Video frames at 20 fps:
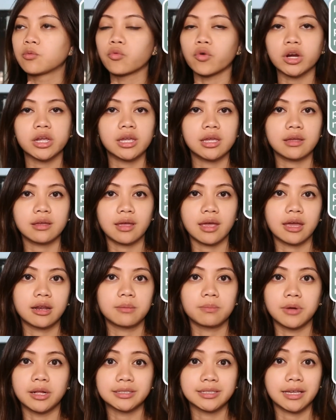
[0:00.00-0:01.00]
working at
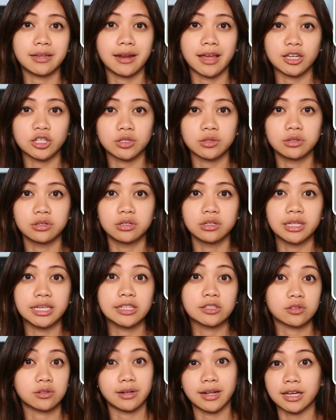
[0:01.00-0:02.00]
a multinational,
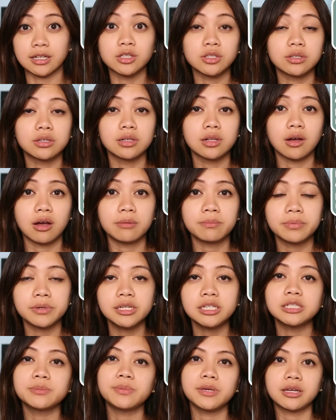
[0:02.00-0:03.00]
international
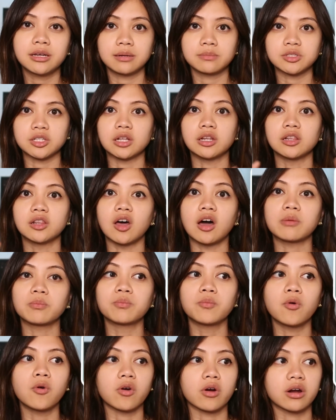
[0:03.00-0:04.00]
companies becomes a lot
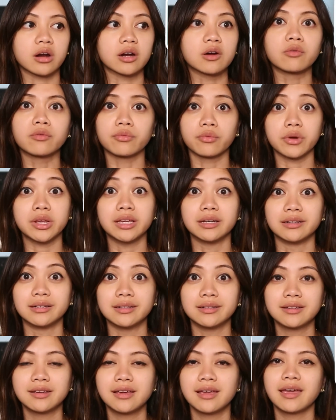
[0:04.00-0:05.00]
more real.
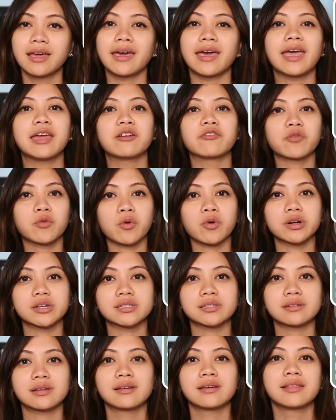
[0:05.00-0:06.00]
And of
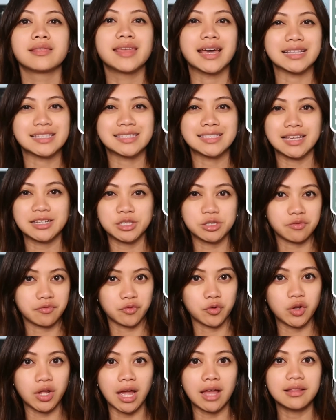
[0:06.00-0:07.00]
course, that sense
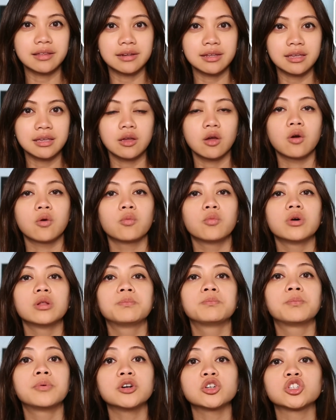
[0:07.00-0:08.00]
of reality
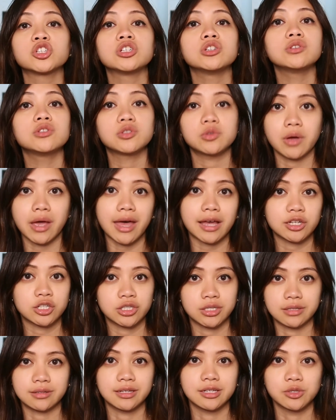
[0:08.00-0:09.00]
will push you to
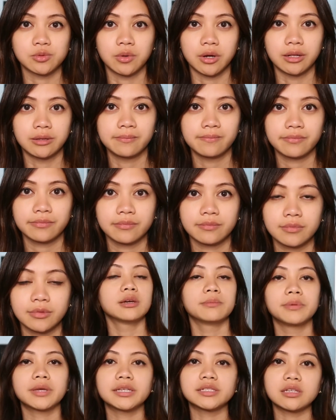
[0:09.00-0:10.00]
action as well.
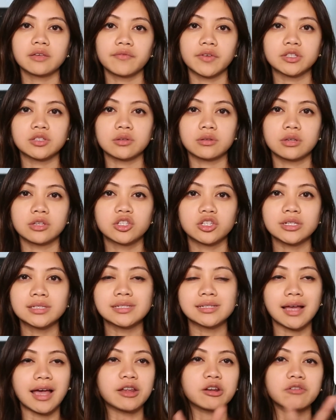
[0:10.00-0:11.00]
Because if it's
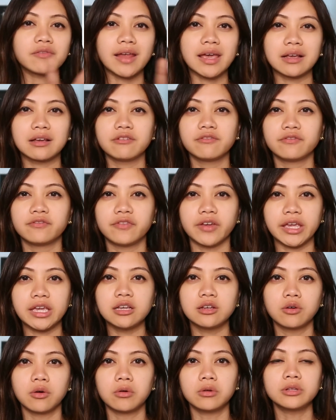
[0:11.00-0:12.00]
just kind of like a
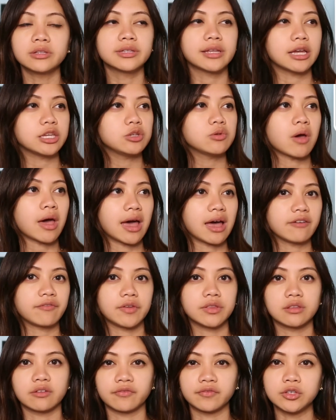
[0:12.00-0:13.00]
vague goal that you have
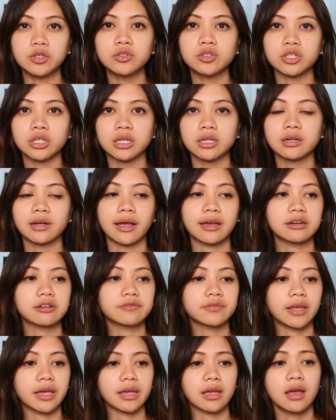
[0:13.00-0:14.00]
in the future, kind
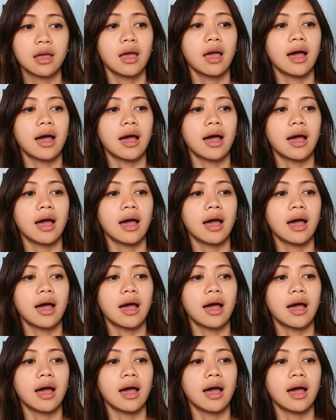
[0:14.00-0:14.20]
of like,